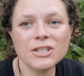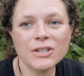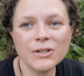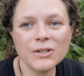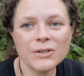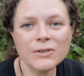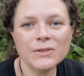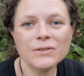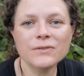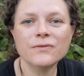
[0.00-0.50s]

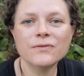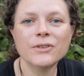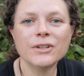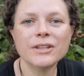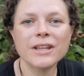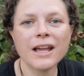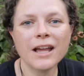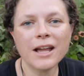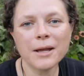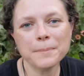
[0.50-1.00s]
tuned for
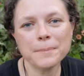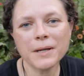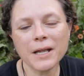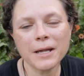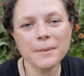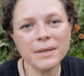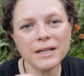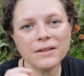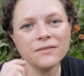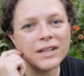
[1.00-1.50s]
the
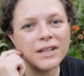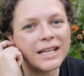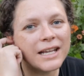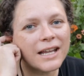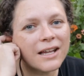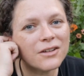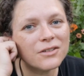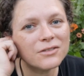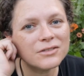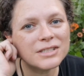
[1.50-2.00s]
upcoming
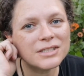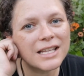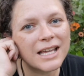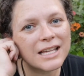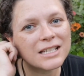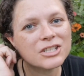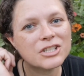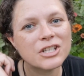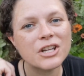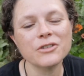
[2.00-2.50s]
videos
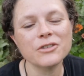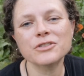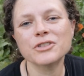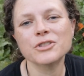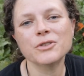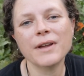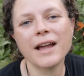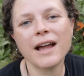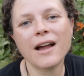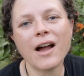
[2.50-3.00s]
that shows
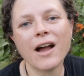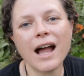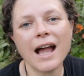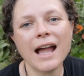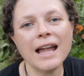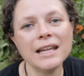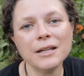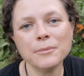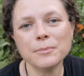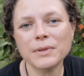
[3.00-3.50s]
you how
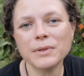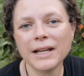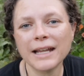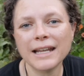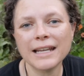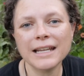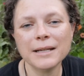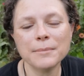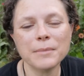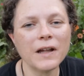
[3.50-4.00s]
I am
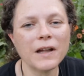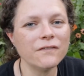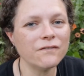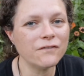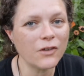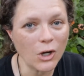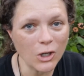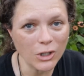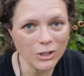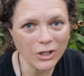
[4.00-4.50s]
planning my
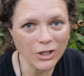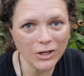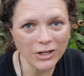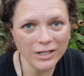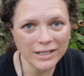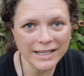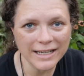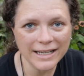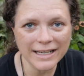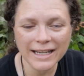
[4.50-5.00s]
fall
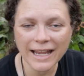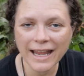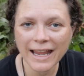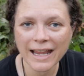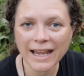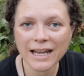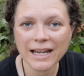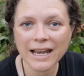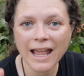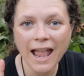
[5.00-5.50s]
gardening
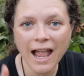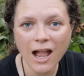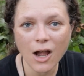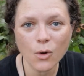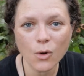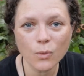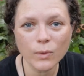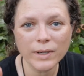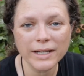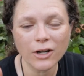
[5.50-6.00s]
and
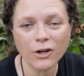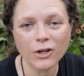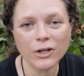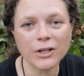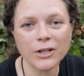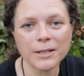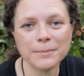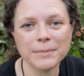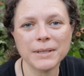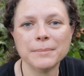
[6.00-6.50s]
how we are
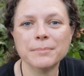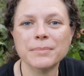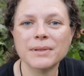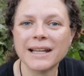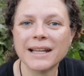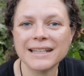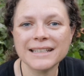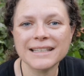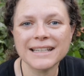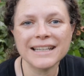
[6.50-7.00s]
going to be
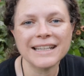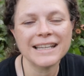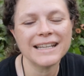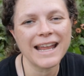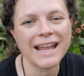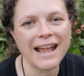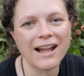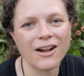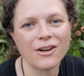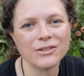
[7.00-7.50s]
planting it
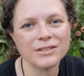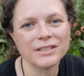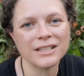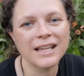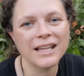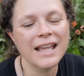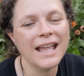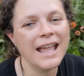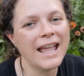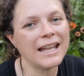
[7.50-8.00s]
out.
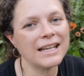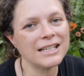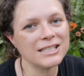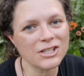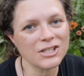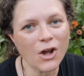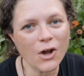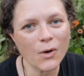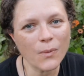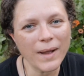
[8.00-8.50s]
And
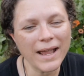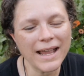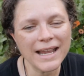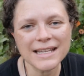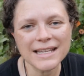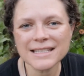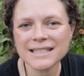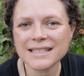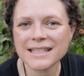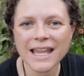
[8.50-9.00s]
as
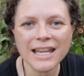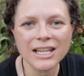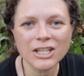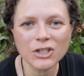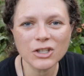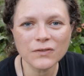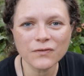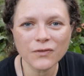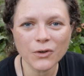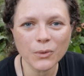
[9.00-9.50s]
always,
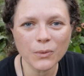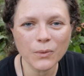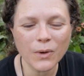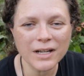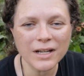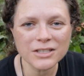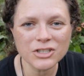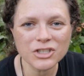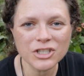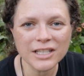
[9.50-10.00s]
thank you for
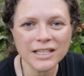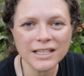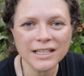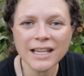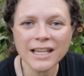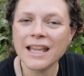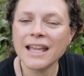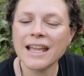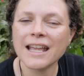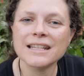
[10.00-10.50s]
watching.
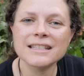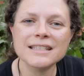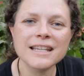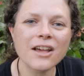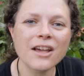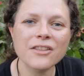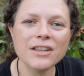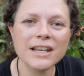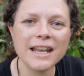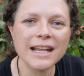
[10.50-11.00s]

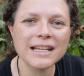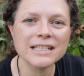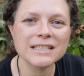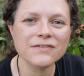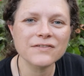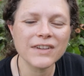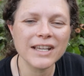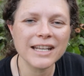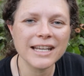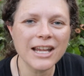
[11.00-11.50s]
Until the
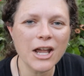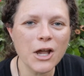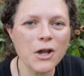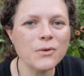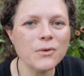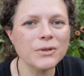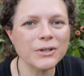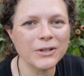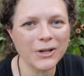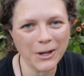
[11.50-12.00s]
next
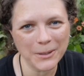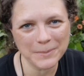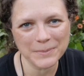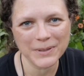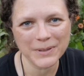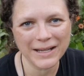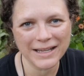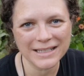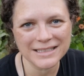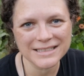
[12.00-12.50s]
video, God
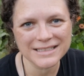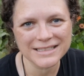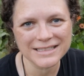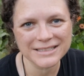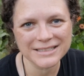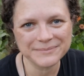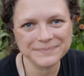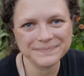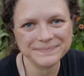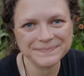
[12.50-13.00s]
bless.